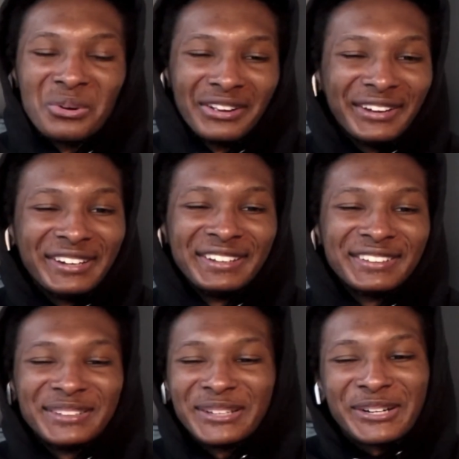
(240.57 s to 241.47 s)
good,
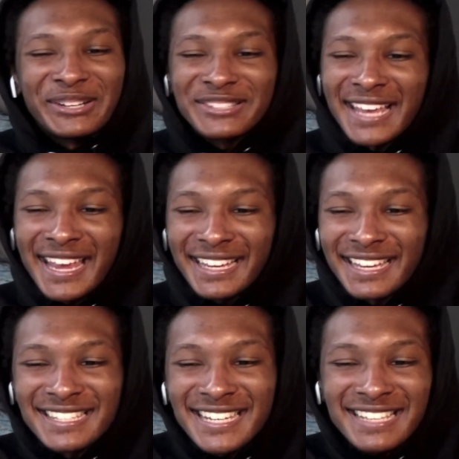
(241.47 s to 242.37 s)
you know what I'm saying?
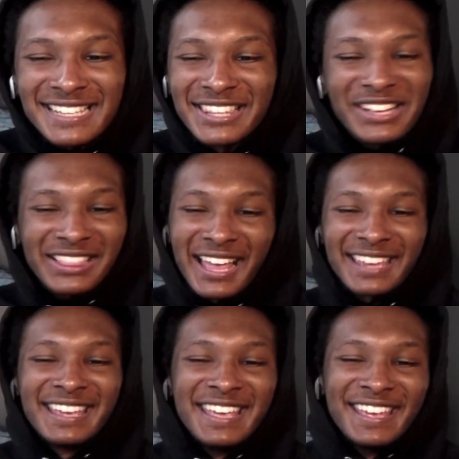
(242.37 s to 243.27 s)
Because he doesn't look like
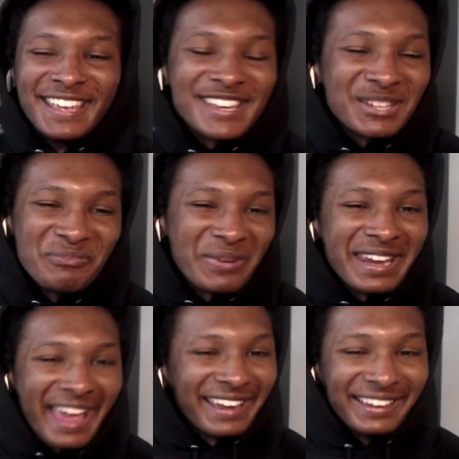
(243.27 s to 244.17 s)
he should be
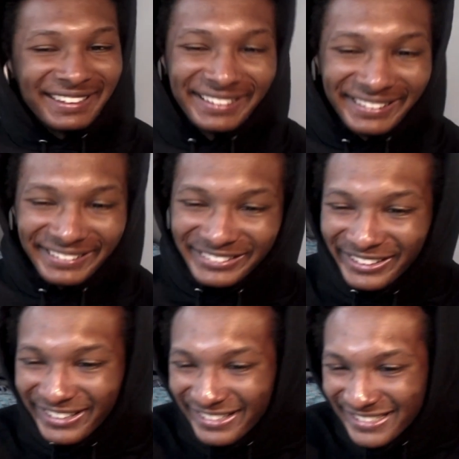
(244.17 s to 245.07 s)
that good, you know
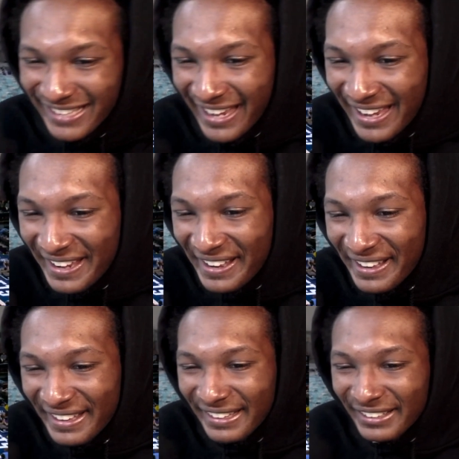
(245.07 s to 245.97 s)
what I'm saying?
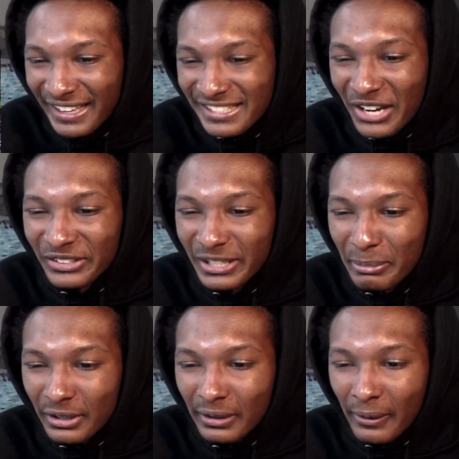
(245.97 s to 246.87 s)
Yes, sir,
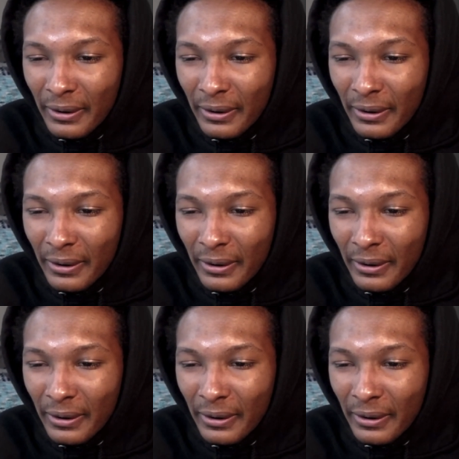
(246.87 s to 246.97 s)
D-Book.